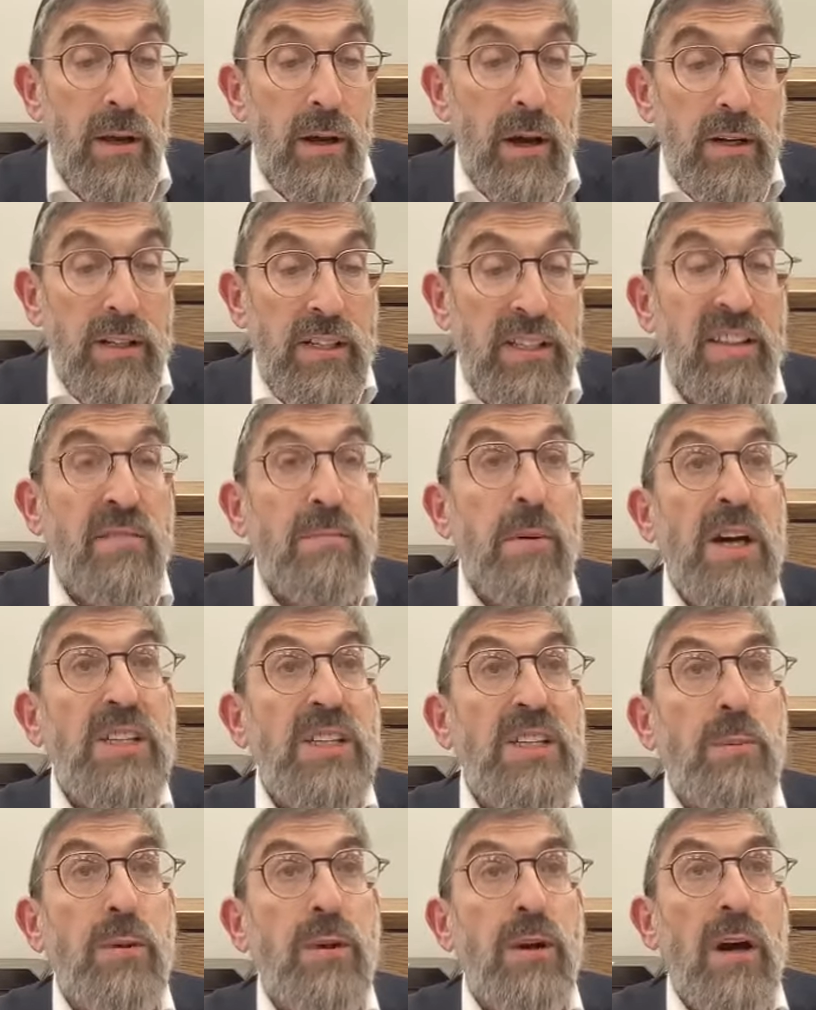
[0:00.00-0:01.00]
Aksiv
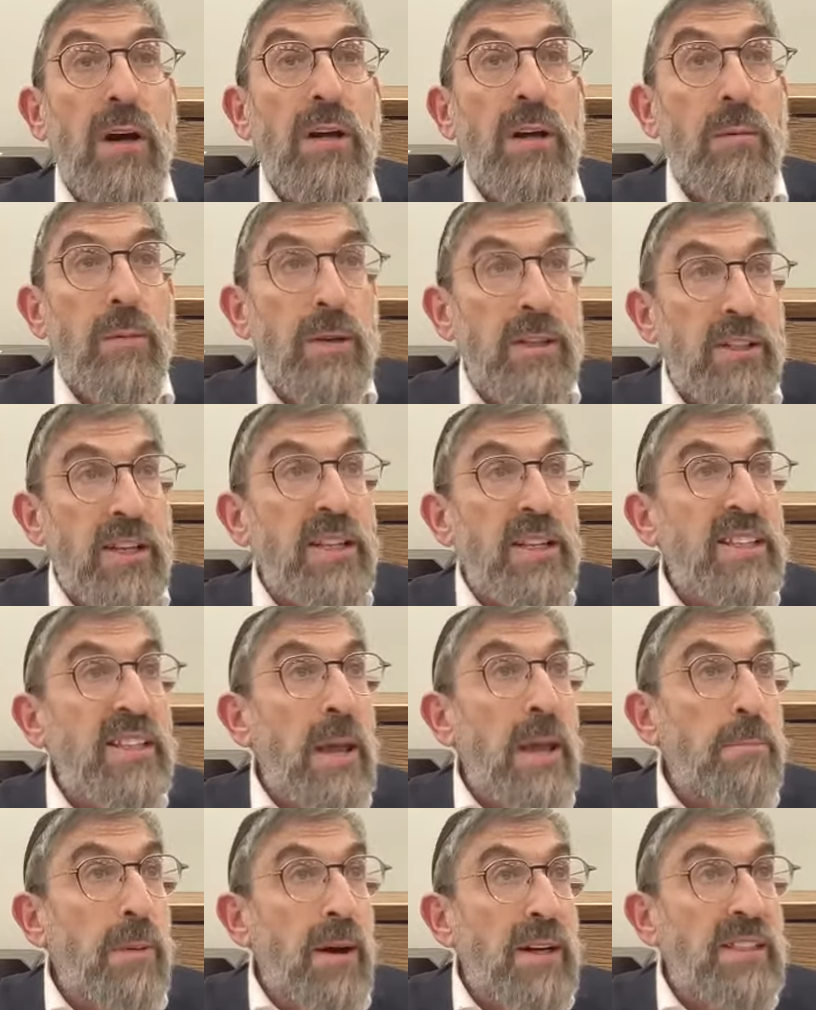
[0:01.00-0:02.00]
Bospicha, which is in the
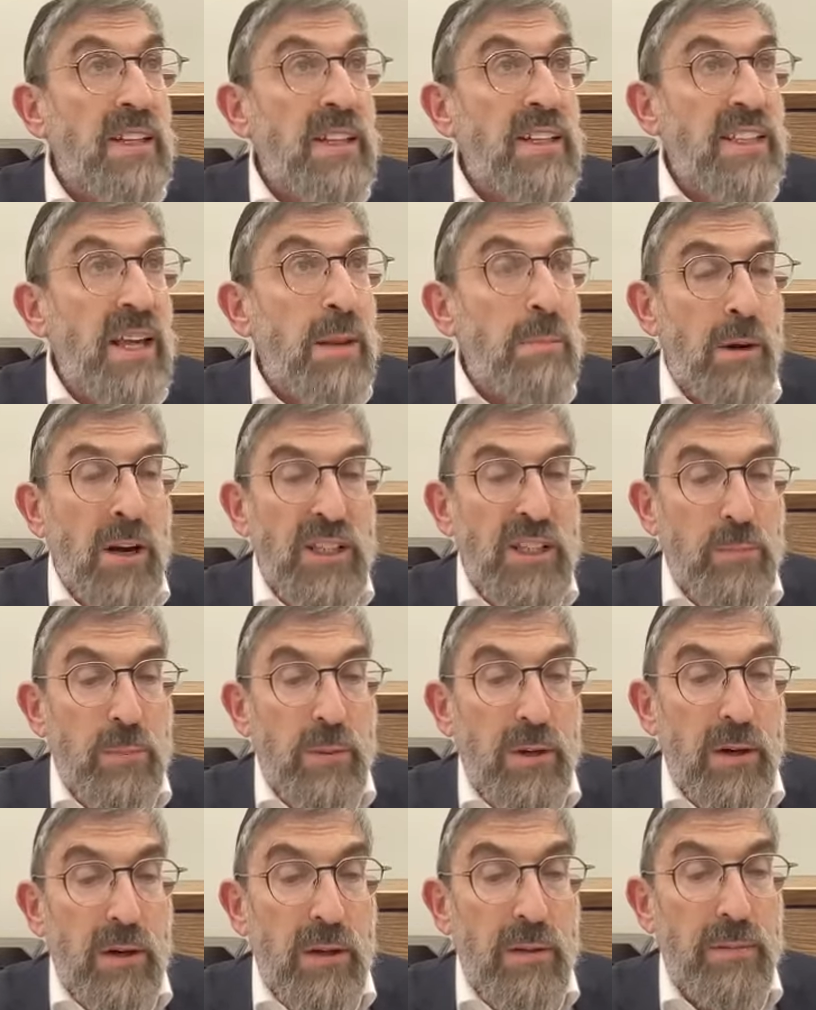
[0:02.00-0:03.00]
same Pasuk, it said
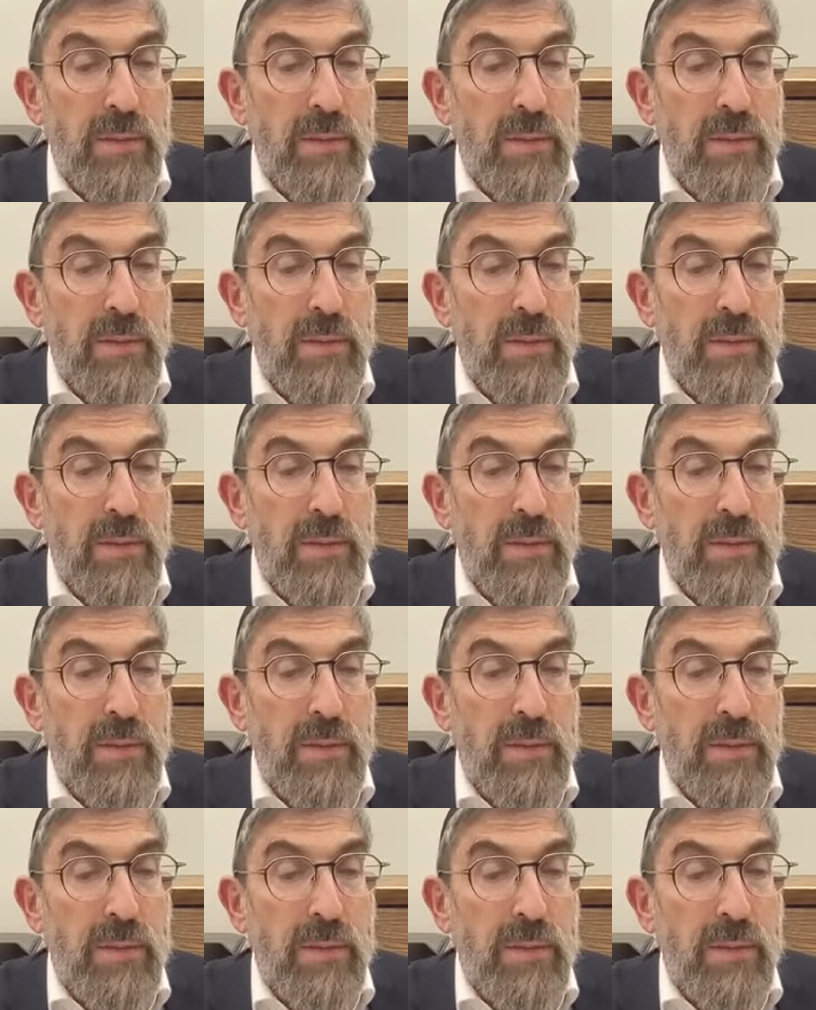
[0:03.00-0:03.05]
Bospicha.